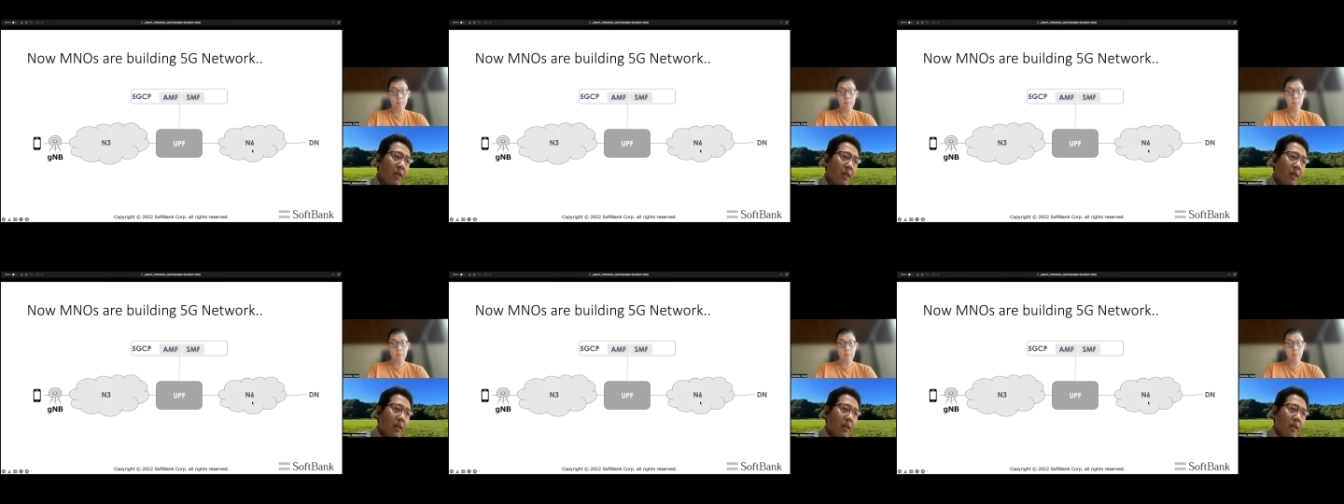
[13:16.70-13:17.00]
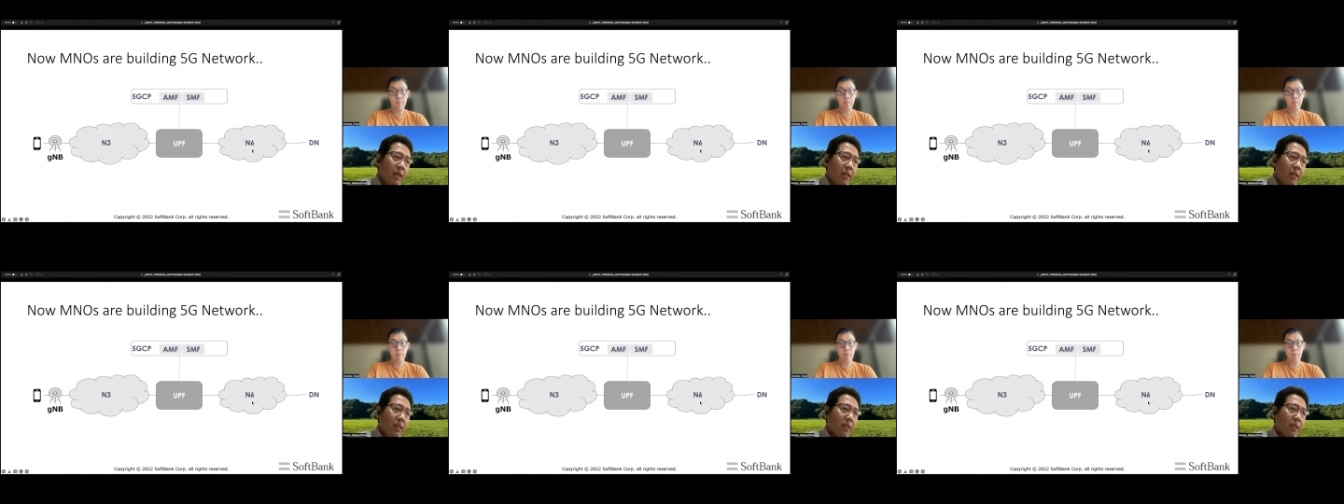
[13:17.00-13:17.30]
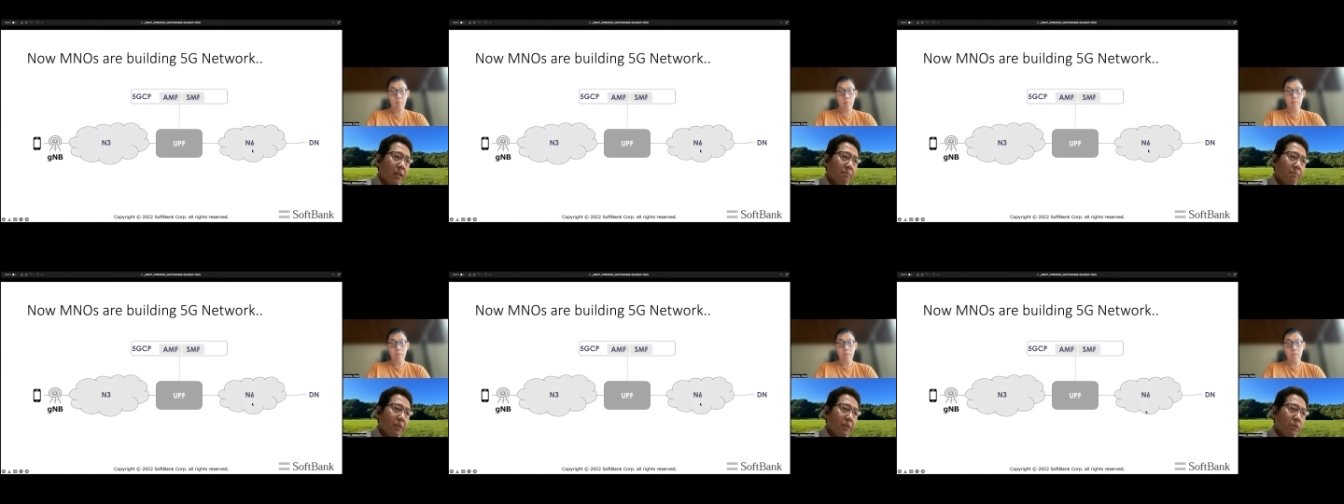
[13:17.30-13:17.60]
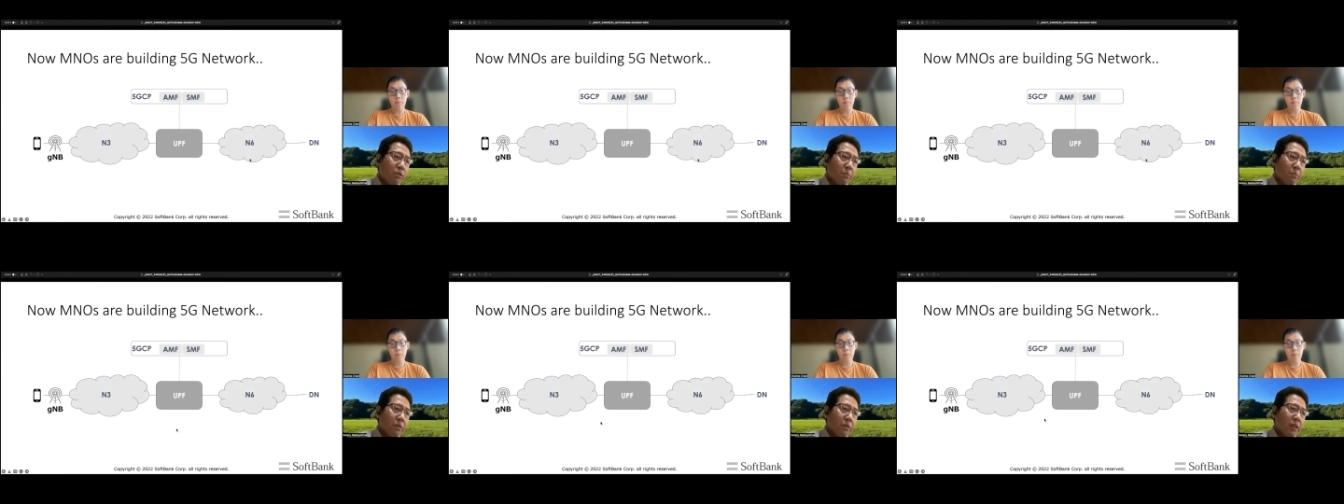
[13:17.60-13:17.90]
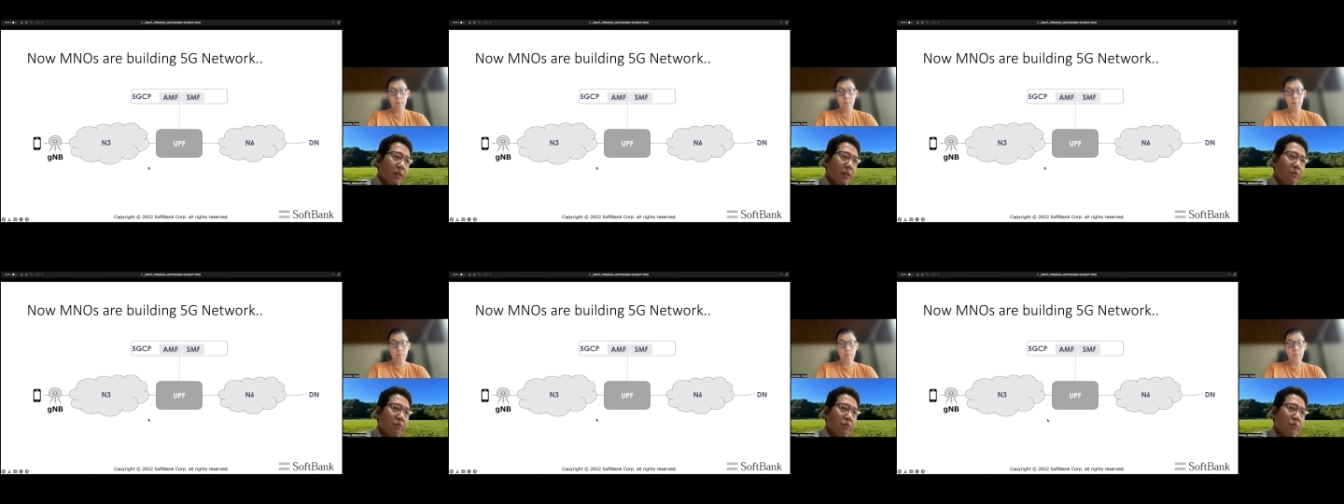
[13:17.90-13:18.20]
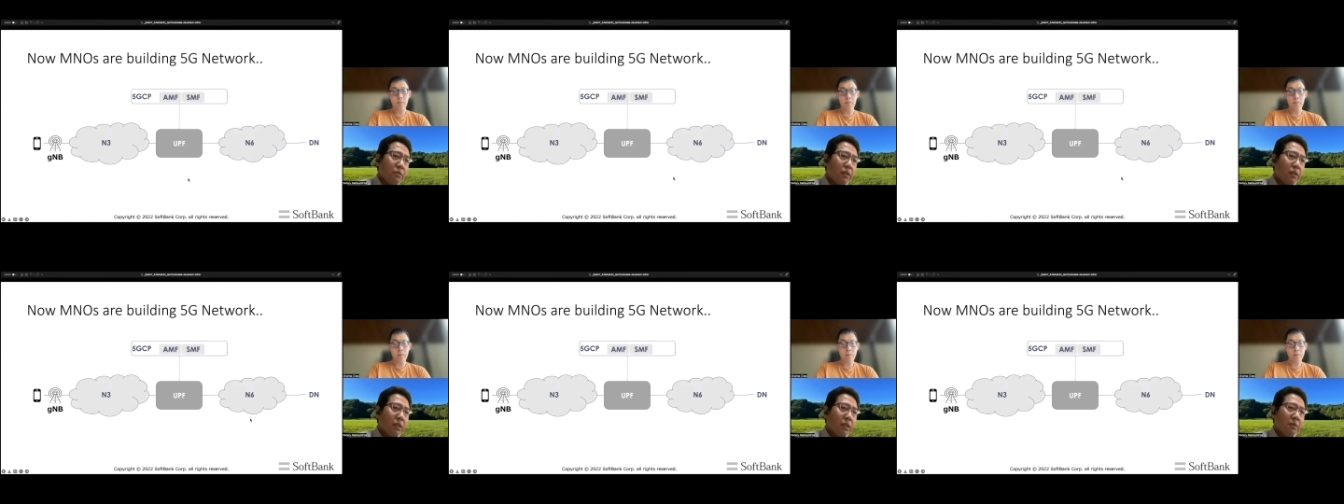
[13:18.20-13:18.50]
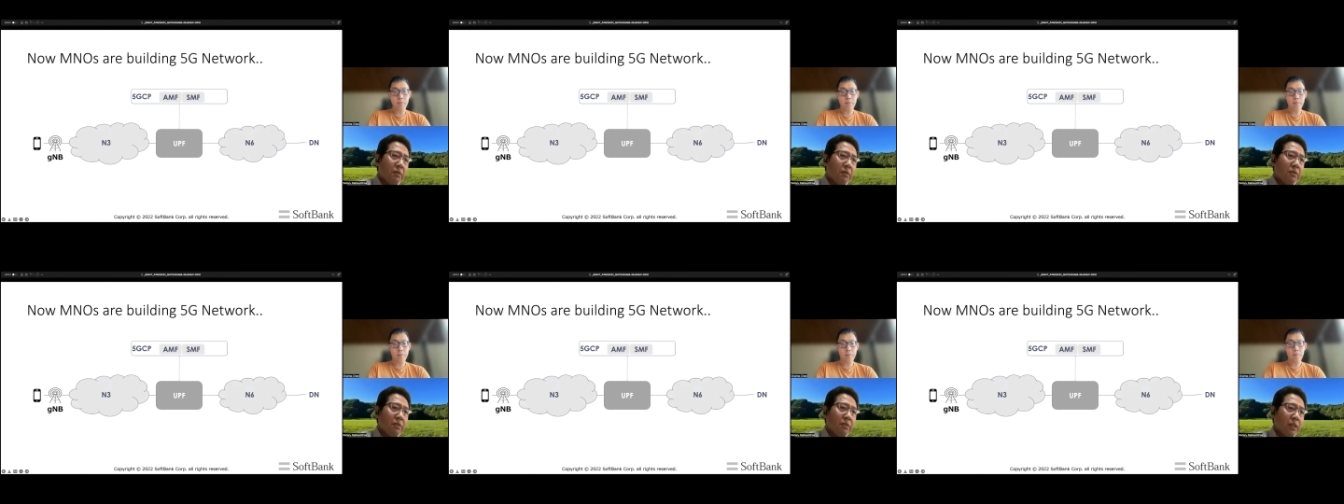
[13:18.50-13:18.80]
In the middle of the N3 and
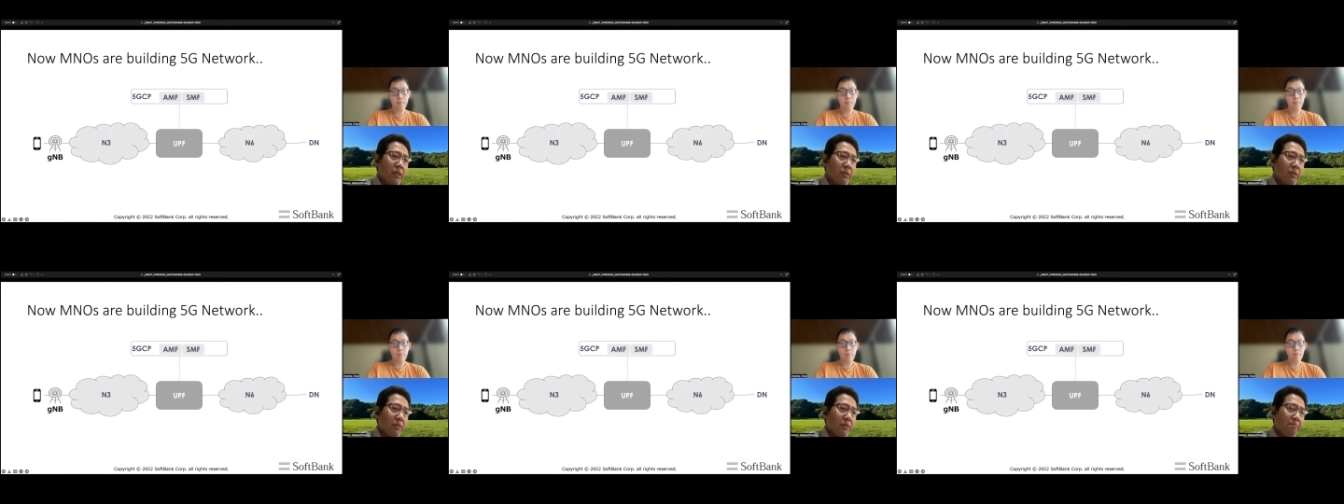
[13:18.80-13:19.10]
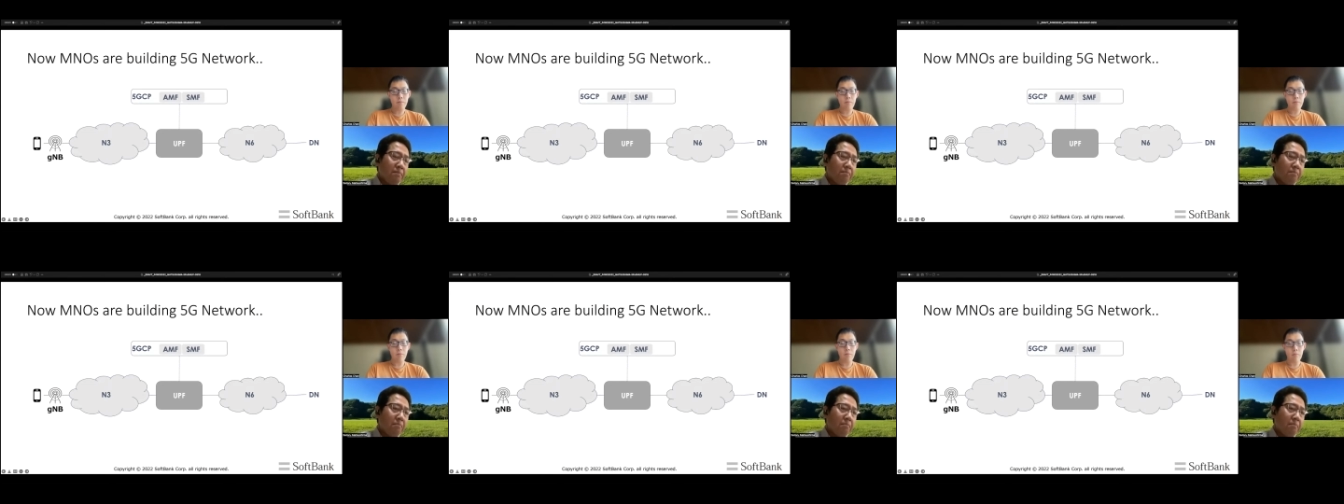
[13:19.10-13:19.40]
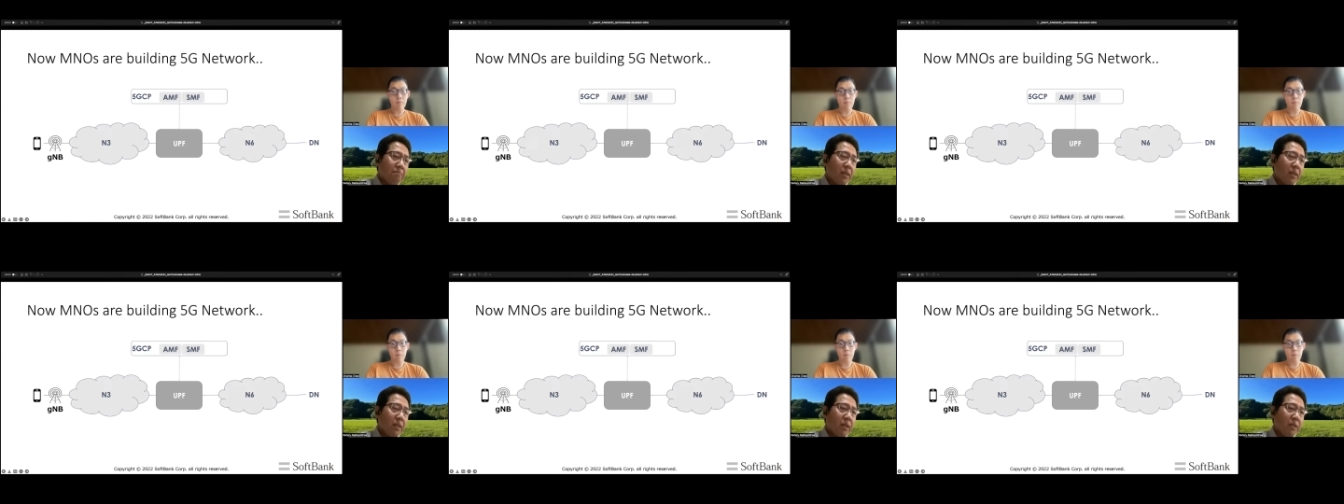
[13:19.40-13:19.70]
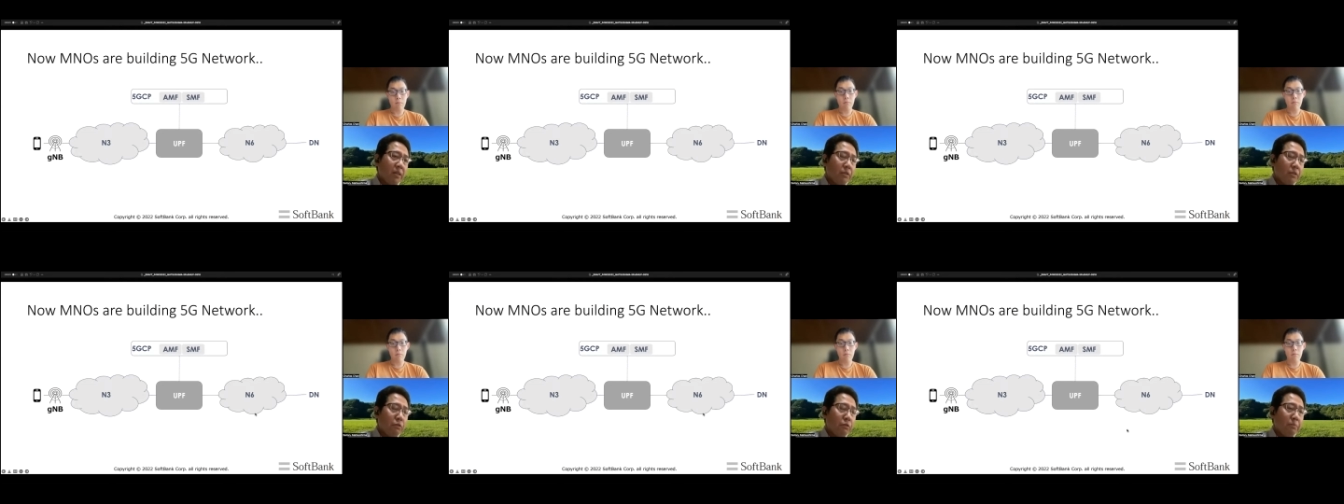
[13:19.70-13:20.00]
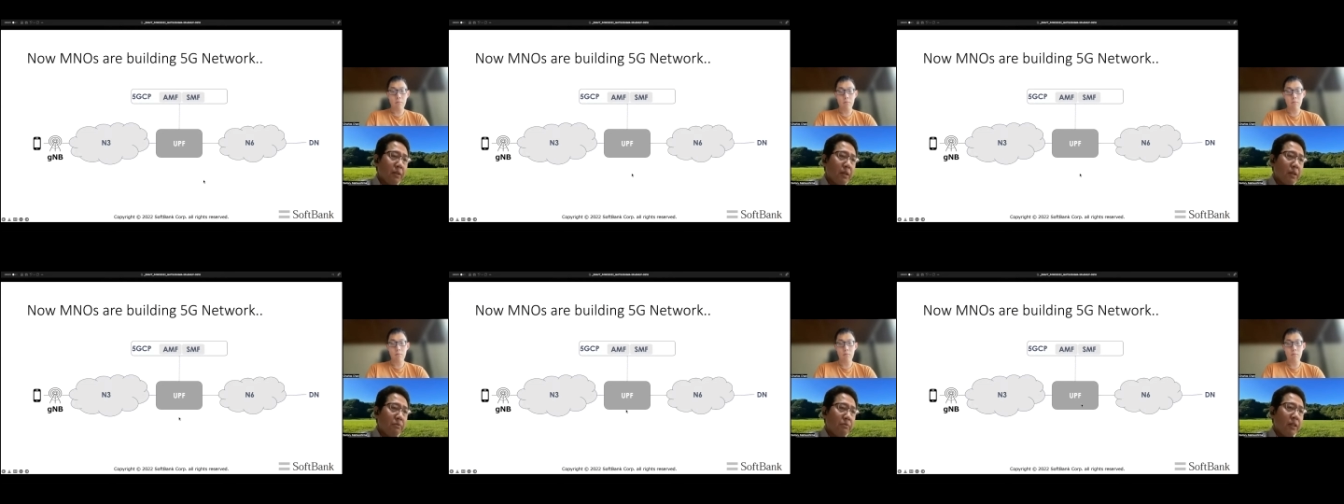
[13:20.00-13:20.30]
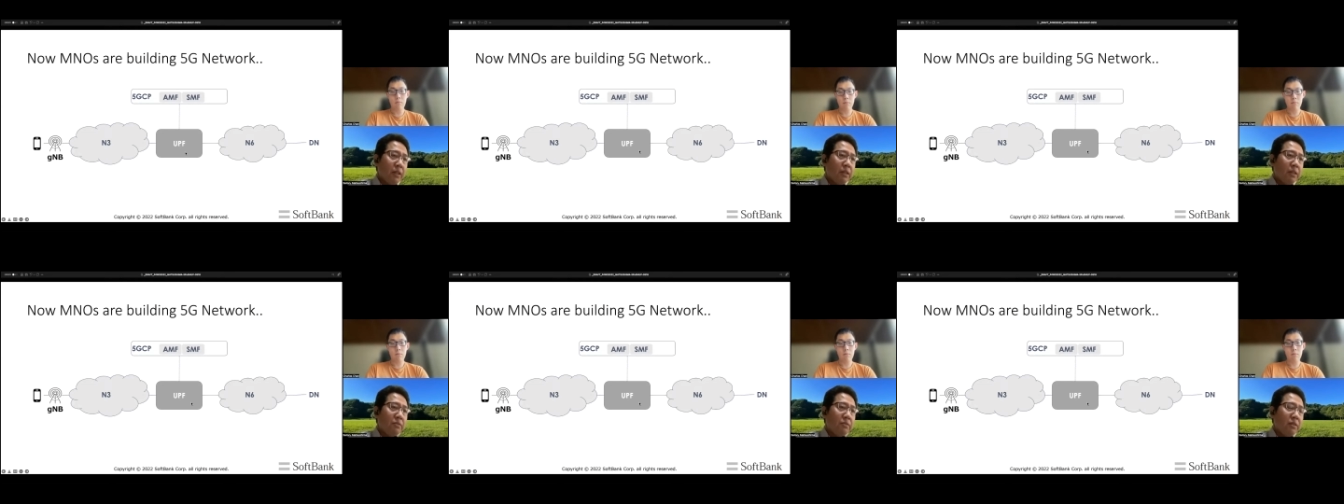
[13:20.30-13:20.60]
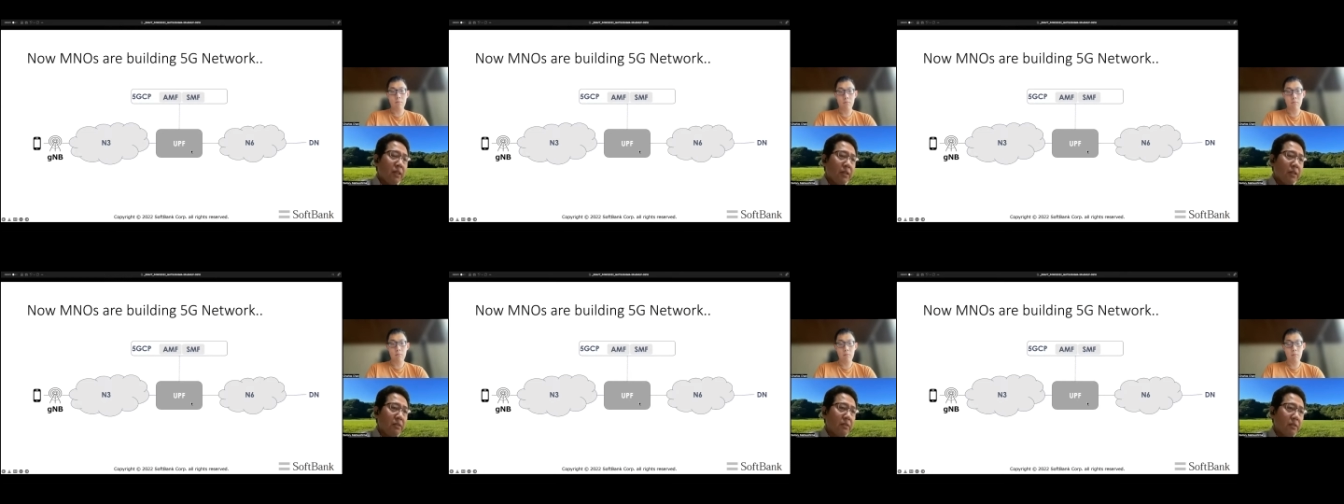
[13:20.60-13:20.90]
N6, UPF
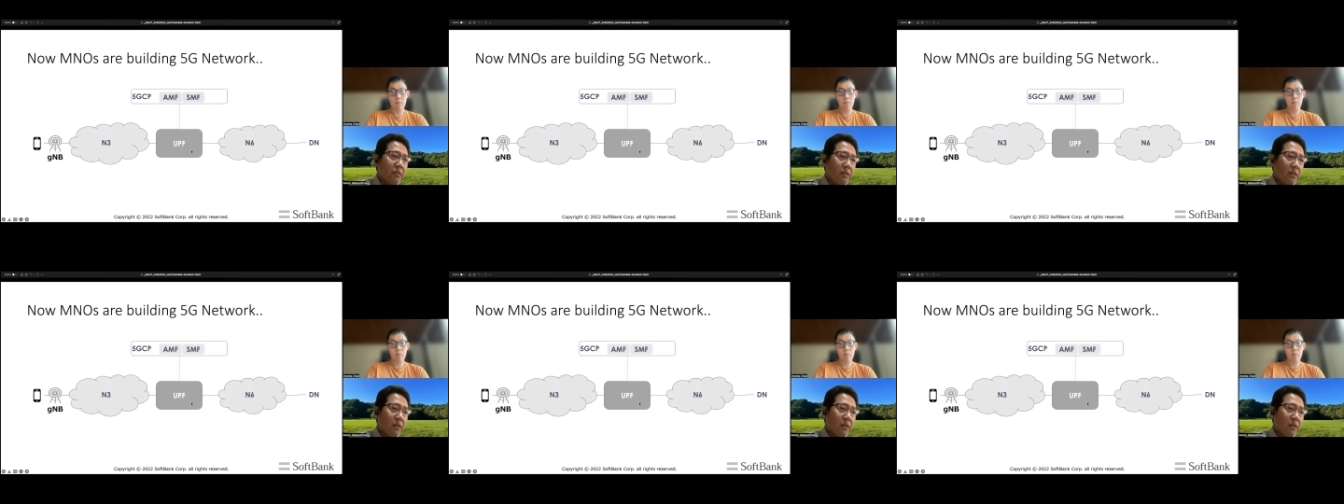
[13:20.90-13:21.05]
exists,